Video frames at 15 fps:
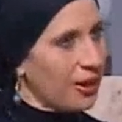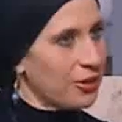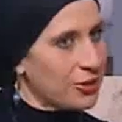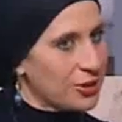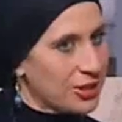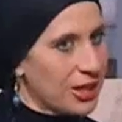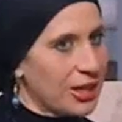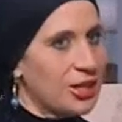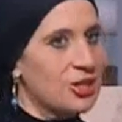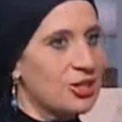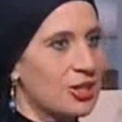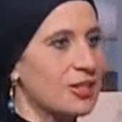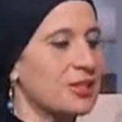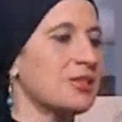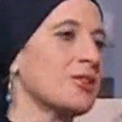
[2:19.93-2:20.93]
the other
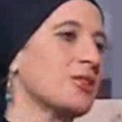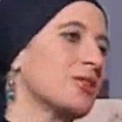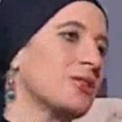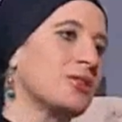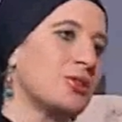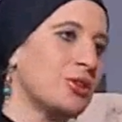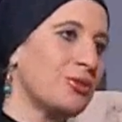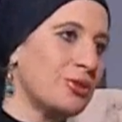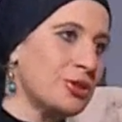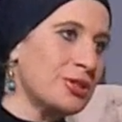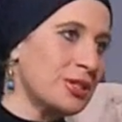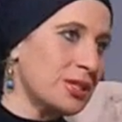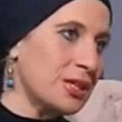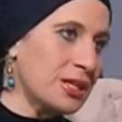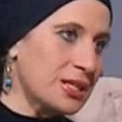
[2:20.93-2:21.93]
stage is the
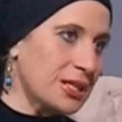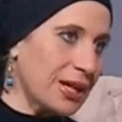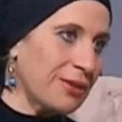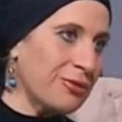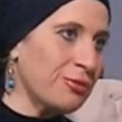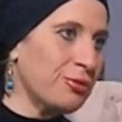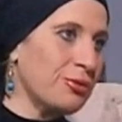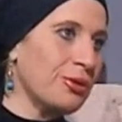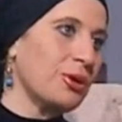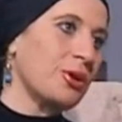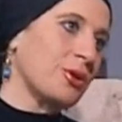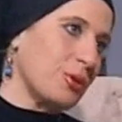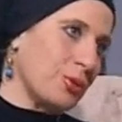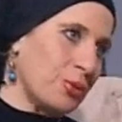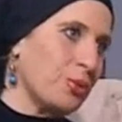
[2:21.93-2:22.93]
university itself.
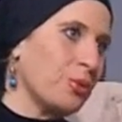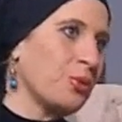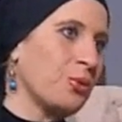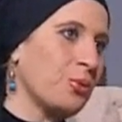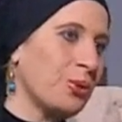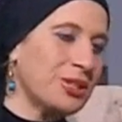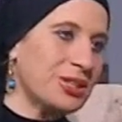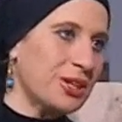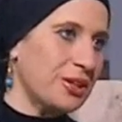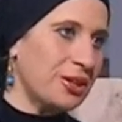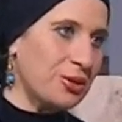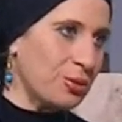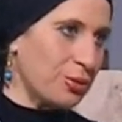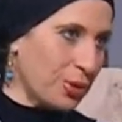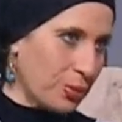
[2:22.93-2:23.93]
What
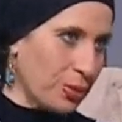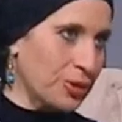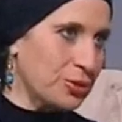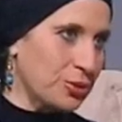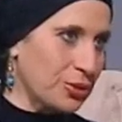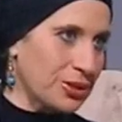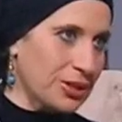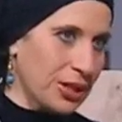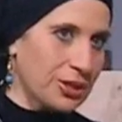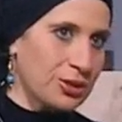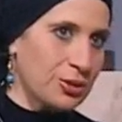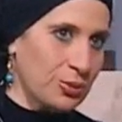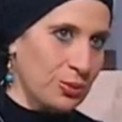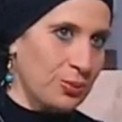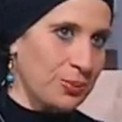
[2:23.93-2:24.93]
career do they want to
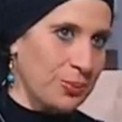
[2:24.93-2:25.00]
decide